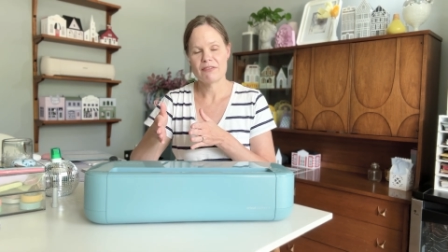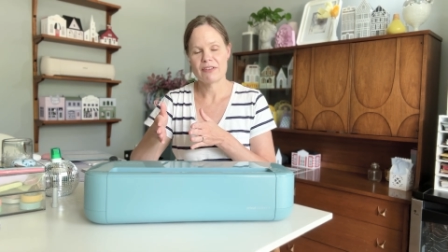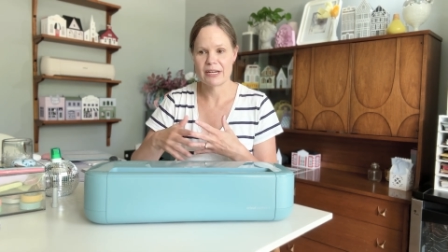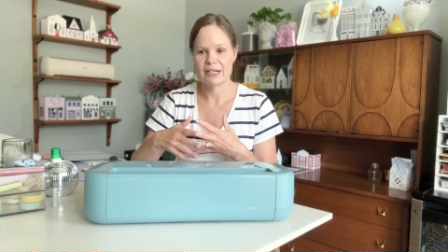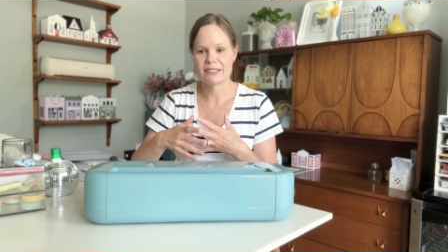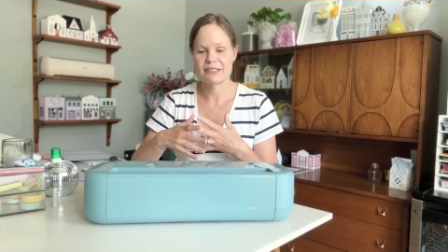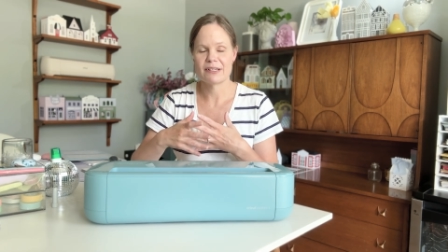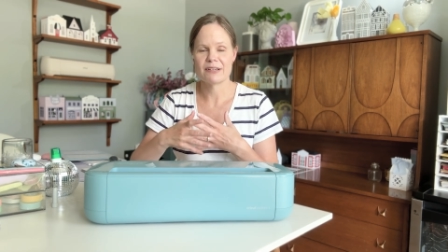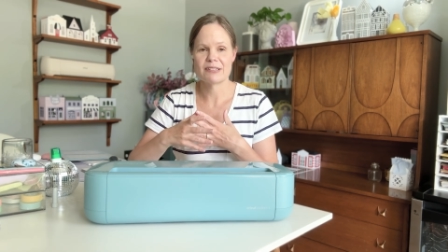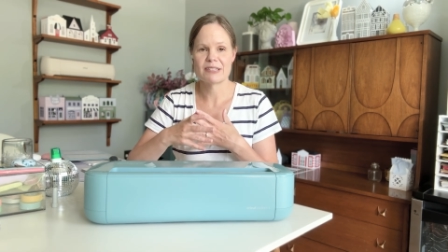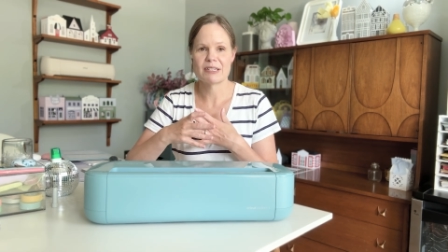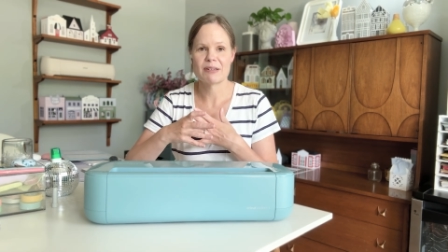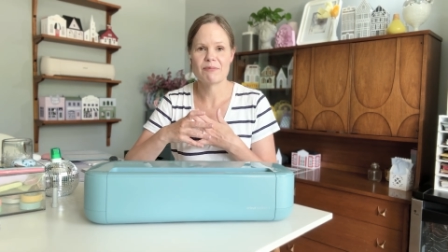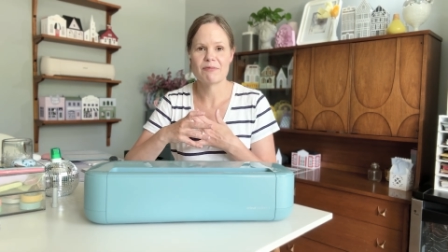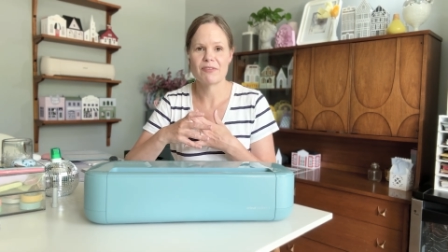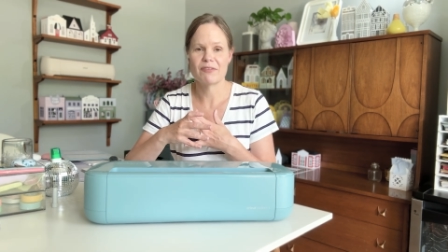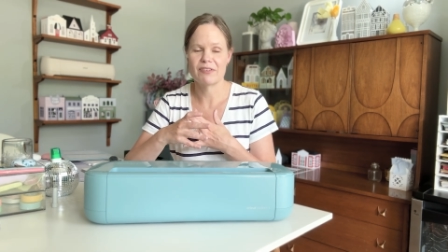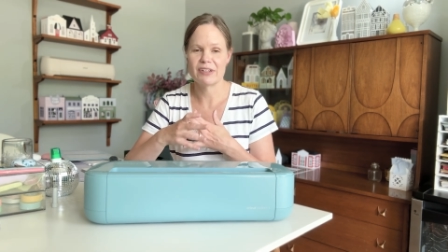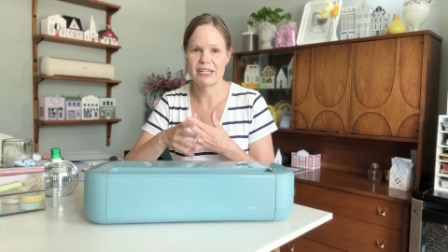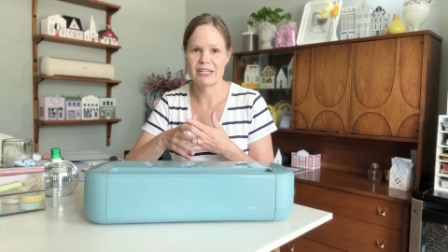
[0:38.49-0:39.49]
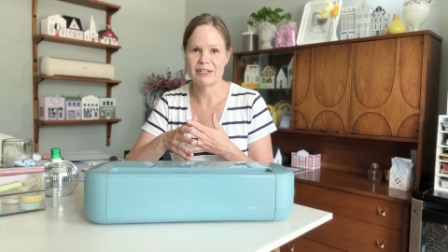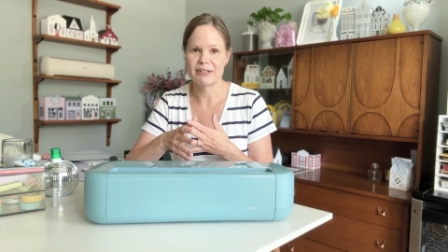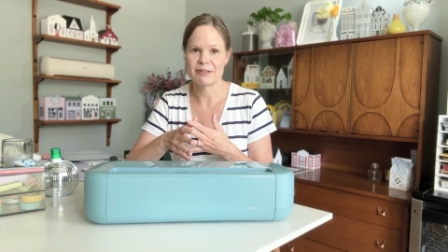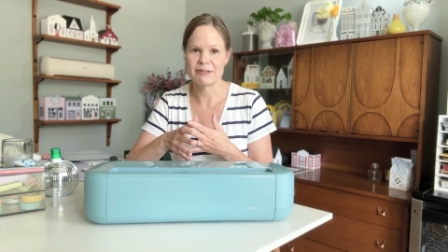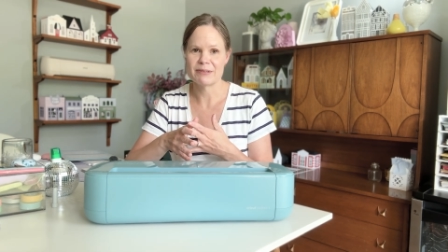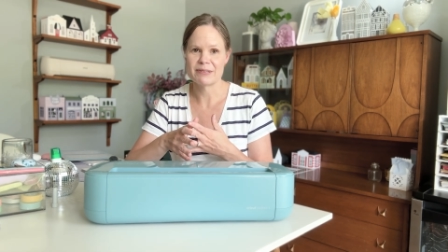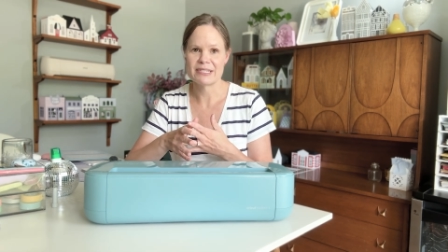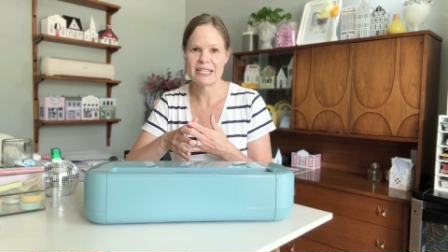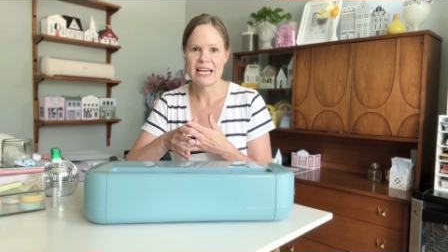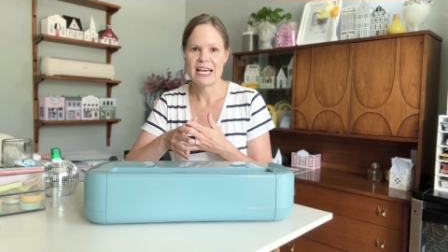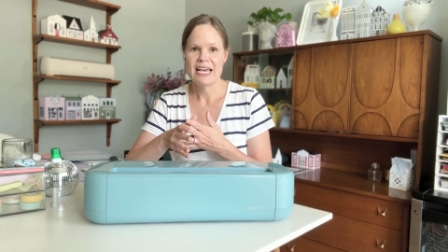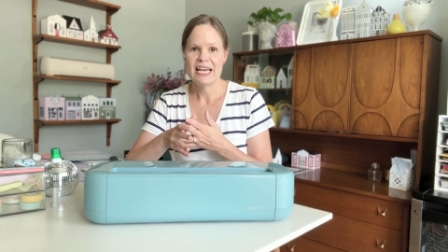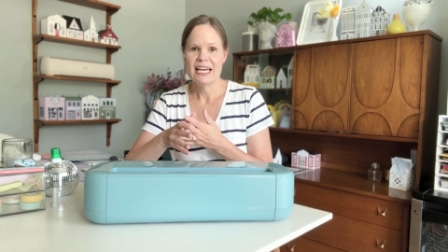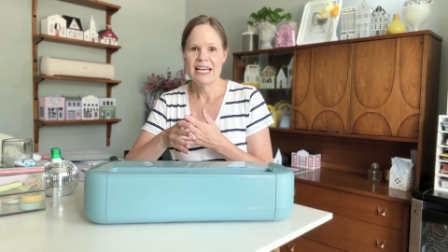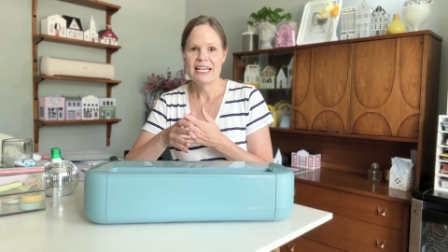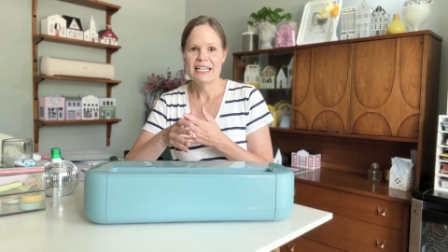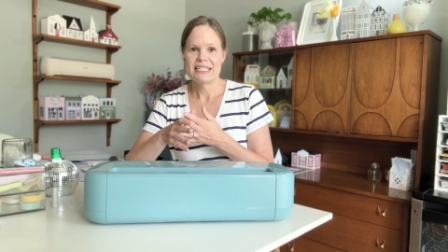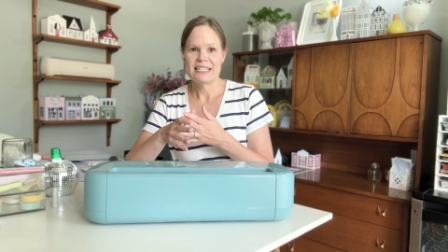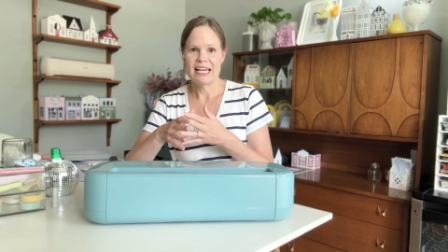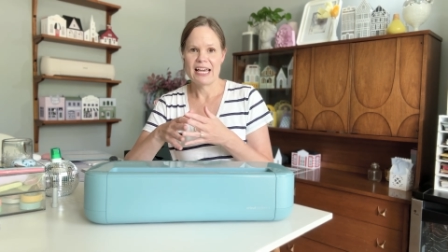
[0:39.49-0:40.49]
Like I saw some videos
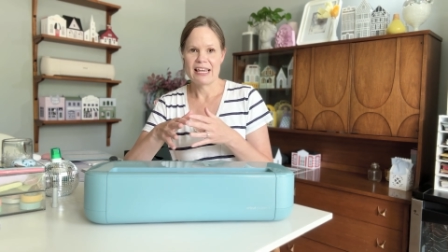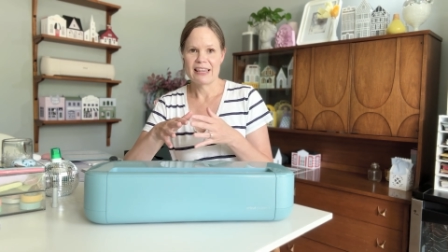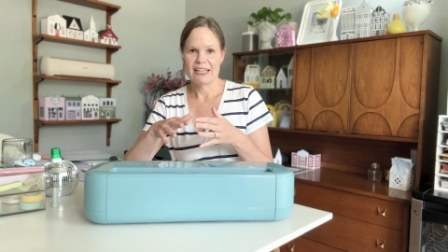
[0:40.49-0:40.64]
saying